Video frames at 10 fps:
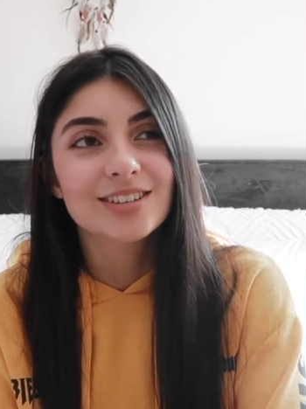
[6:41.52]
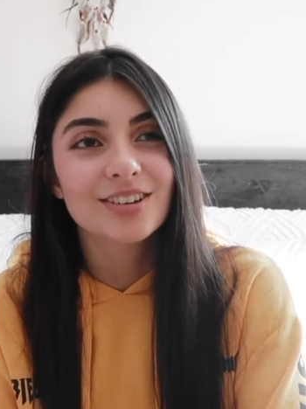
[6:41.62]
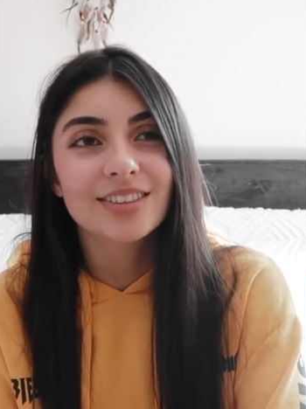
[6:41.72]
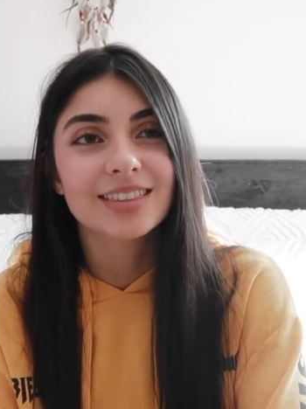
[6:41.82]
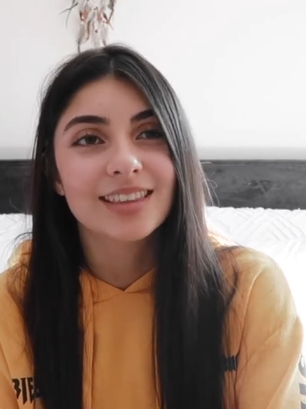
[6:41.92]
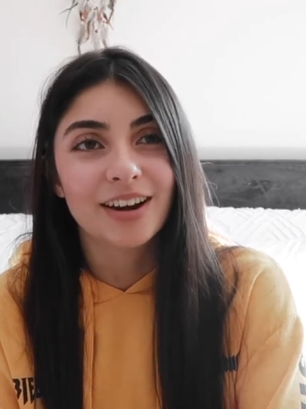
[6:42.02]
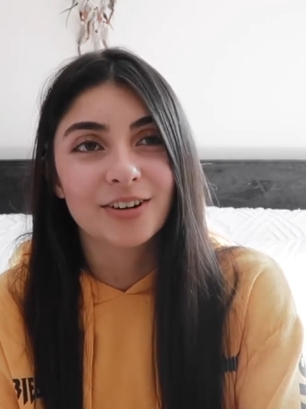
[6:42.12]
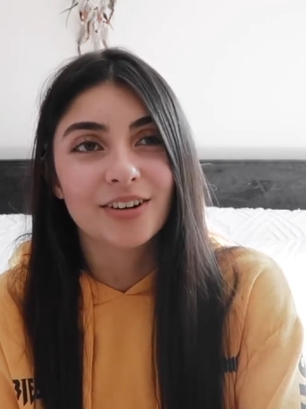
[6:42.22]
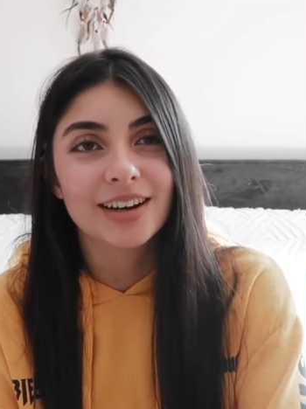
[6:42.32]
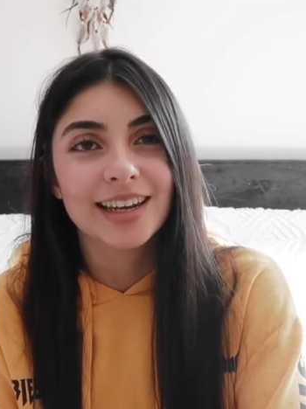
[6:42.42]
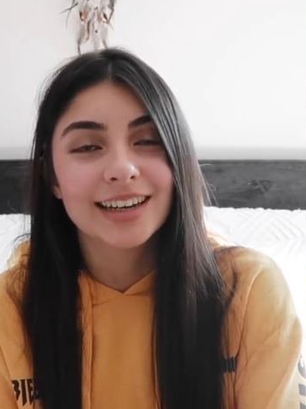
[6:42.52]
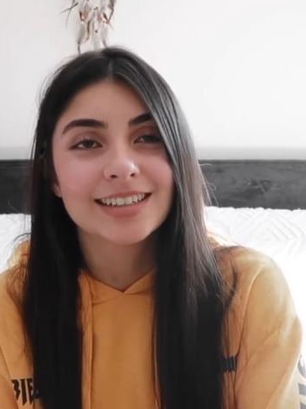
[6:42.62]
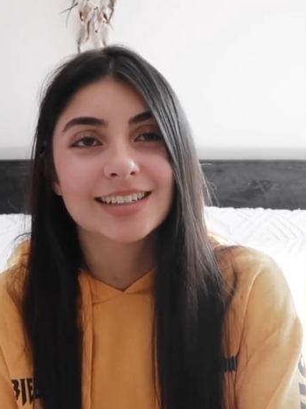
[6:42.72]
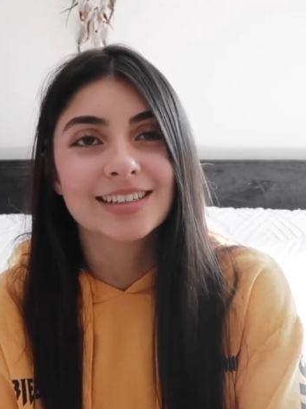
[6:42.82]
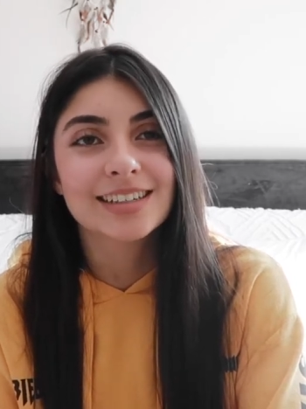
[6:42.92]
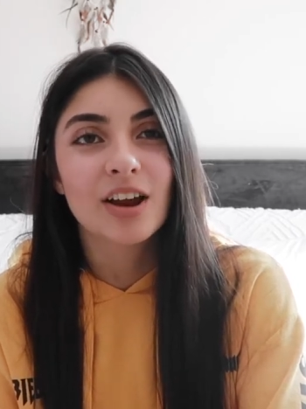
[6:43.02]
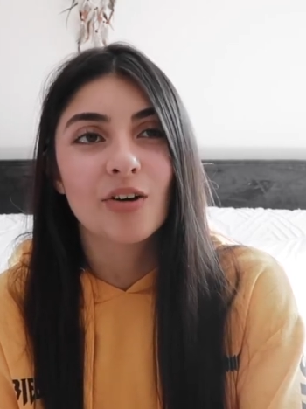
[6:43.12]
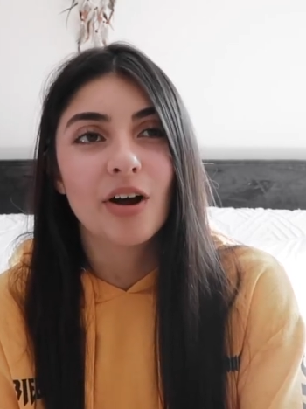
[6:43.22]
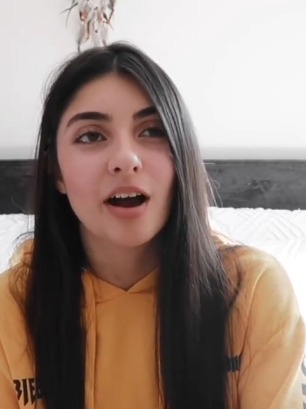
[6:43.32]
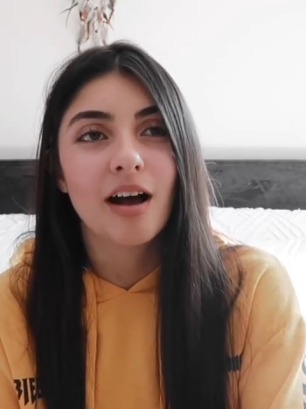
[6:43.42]
not that great like it doesn't
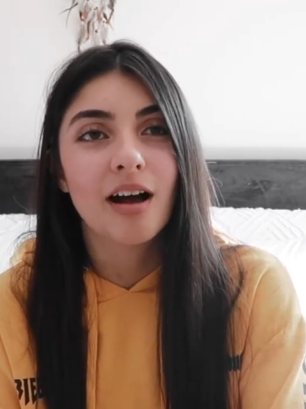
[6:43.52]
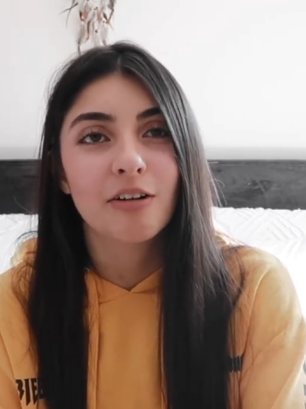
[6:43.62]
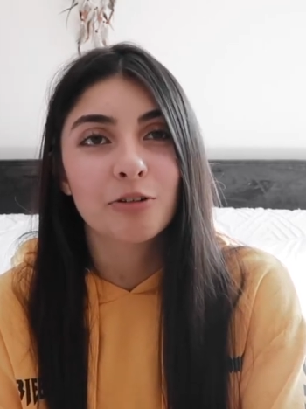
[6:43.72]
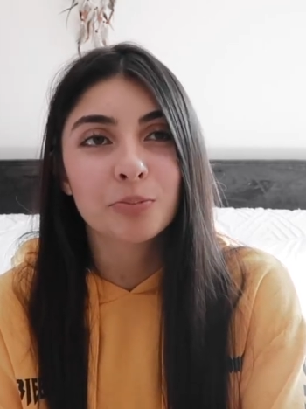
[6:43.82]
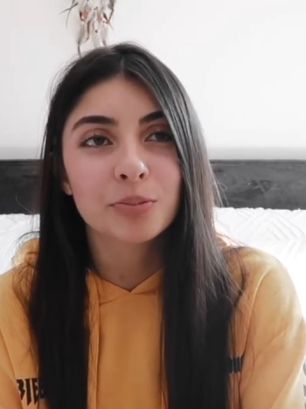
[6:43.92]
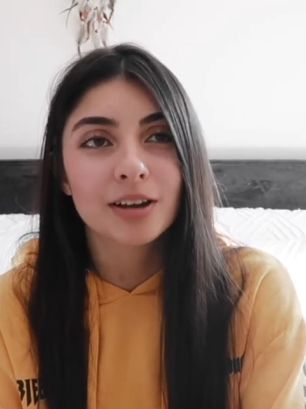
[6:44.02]
help